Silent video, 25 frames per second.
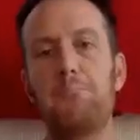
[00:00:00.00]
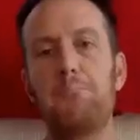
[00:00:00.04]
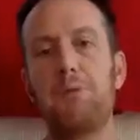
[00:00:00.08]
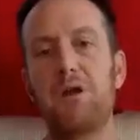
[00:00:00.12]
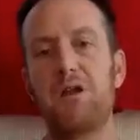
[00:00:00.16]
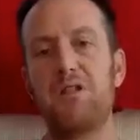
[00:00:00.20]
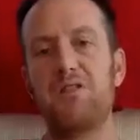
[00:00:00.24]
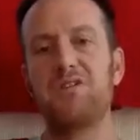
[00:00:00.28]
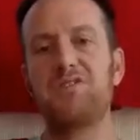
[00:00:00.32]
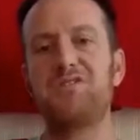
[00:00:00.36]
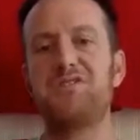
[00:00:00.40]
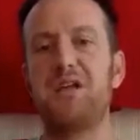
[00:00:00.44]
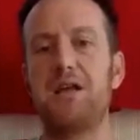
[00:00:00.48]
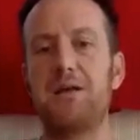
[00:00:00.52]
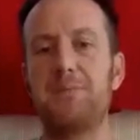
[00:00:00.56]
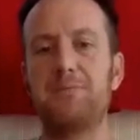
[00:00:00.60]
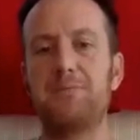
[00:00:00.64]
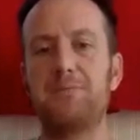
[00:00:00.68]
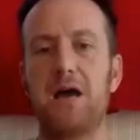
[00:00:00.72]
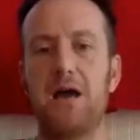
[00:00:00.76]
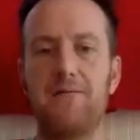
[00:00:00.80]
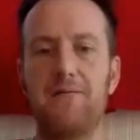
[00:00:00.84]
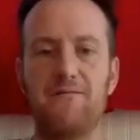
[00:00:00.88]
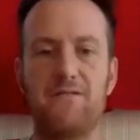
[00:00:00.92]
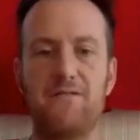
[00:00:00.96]
but at the
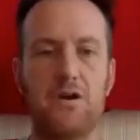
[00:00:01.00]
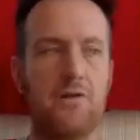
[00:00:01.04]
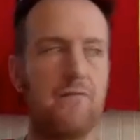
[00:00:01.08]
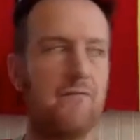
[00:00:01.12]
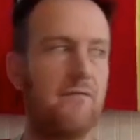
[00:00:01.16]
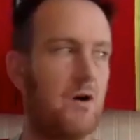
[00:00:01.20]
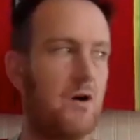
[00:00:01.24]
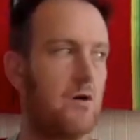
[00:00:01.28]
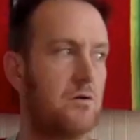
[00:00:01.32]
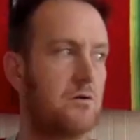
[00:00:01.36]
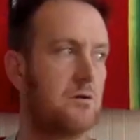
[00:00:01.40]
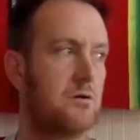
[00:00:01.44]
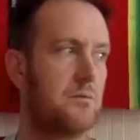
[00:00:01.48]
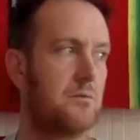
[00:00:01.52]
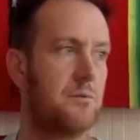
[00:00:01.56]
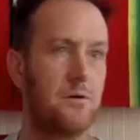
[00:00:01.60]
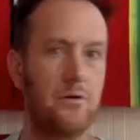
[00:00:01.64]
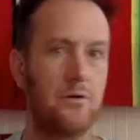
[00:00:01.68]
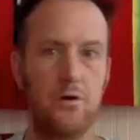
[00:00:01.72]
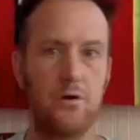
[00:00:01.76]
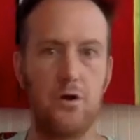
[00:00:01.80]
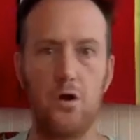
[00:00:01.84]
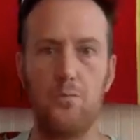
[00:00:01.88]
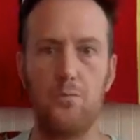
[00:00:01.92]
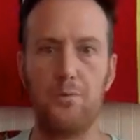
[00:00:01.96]
same time, very
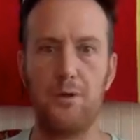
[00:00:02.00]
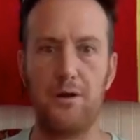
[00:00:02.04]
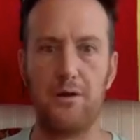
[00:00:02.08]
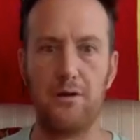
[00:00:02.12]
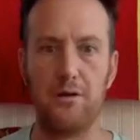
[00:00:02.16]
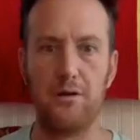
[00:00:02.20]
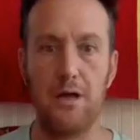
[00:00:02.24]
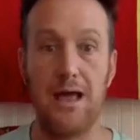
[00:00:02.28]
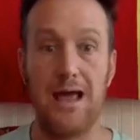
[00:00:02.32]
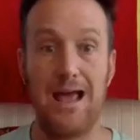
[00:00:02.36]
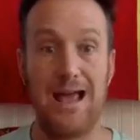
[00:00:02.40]
vulnerable and open.